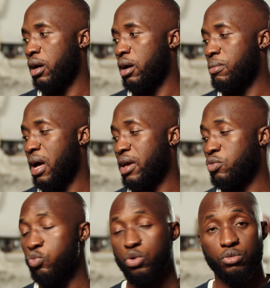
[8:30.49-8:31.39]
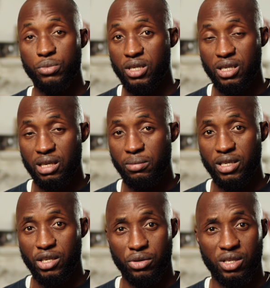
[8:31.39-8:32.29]
I wouldn't be selling
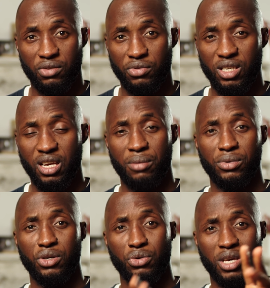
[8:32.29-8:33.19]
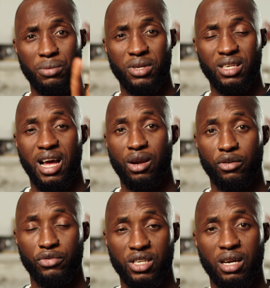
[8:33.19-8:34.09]
my second C70. I'm still going to keep it. I
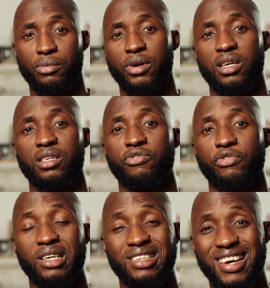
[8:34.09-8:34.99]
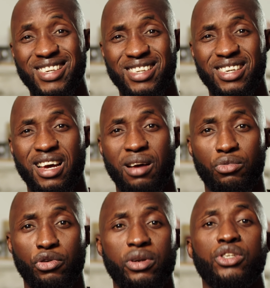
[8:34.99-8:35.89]
love this camera. It is fantastic.
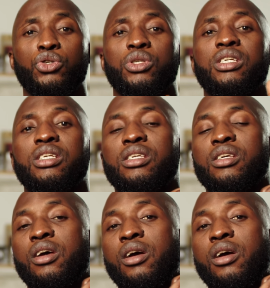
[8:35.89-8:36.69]
I'm currently shooting this